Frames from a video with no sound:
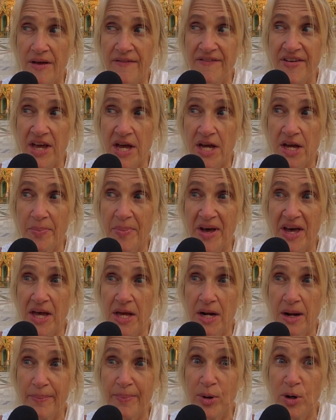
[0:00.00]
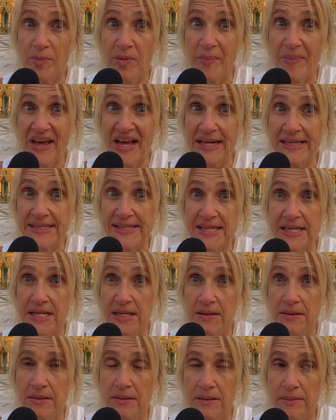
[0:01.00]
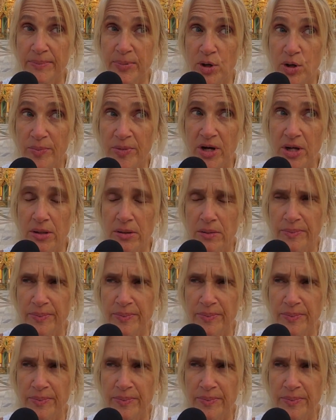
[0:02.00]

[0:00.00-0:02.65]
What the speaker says: Vagabond, Burma magazine. No,